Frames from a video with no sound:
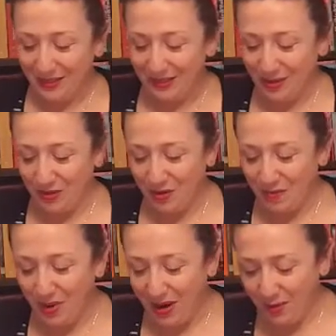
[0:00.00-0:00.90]
So you
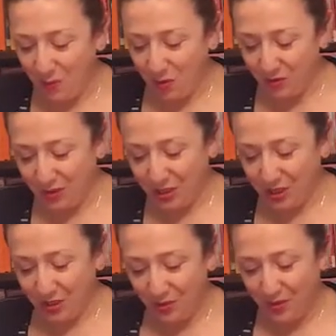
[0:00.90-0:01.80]
might want
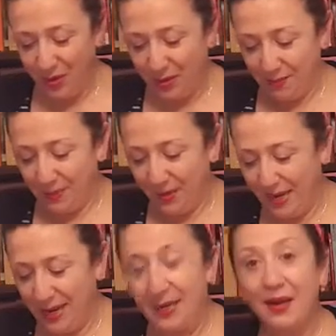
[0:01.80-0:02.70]
to
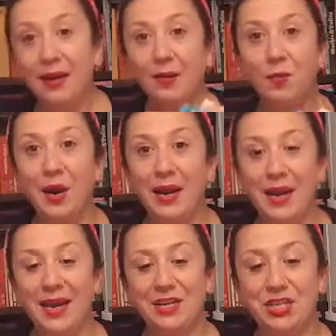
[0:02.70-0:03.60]
pin one
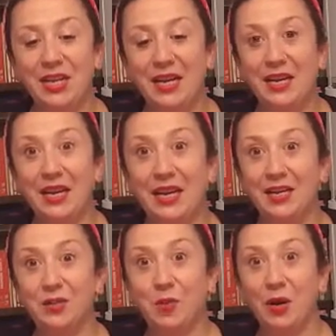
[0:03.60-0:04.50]
edge here
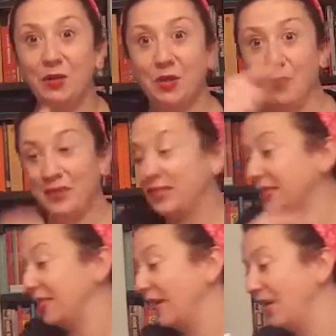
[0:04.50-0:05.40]
as well so it
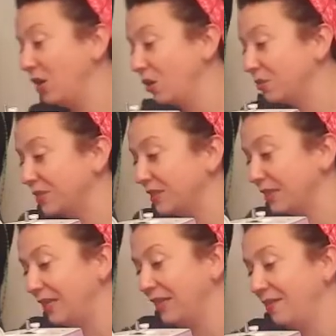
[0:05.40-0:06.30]
doesn't get lost
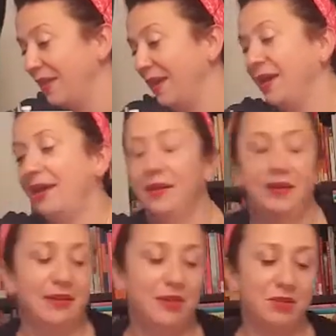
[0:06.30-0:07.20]
in there.
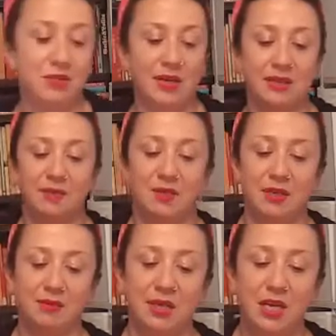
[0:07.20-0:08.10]
I do that
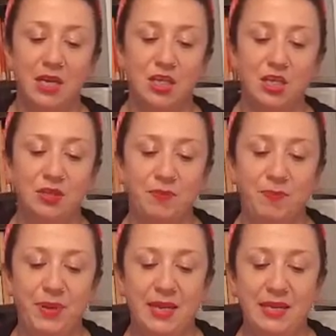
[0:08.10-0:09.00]
sometimes. Just
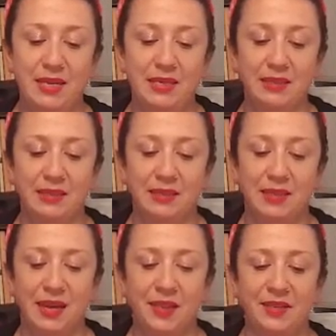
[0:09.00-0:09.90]
pin this
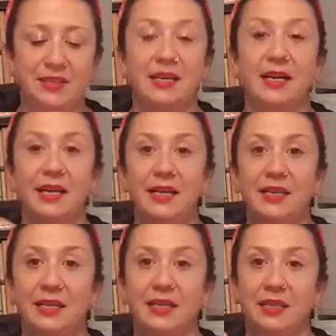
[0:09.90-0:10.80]
other
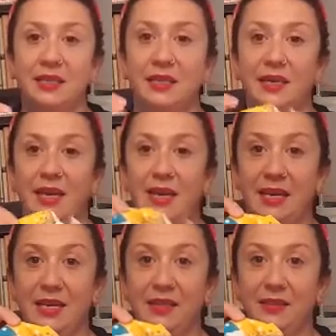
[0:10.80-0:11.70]
side
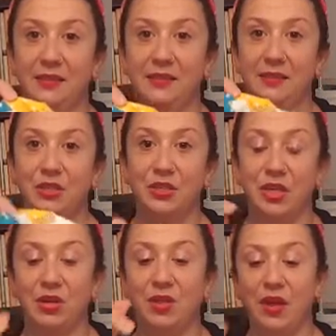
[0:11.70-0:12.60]
here
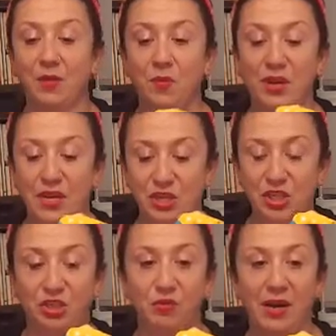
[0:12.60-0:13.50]
so that as
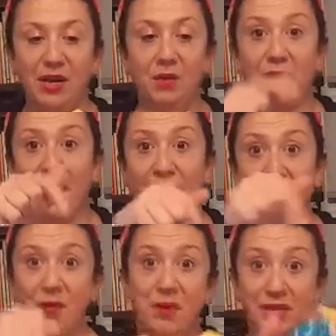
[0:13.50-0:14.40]
you're threading around,
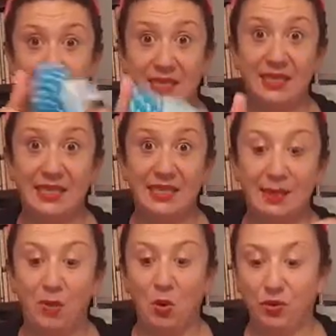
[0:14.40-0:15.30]
that one doesn't
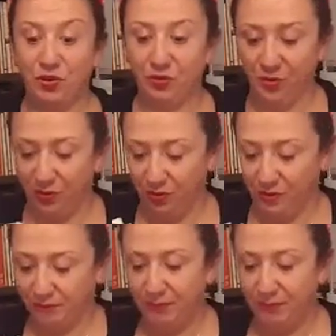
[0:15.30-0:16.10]
slip on through.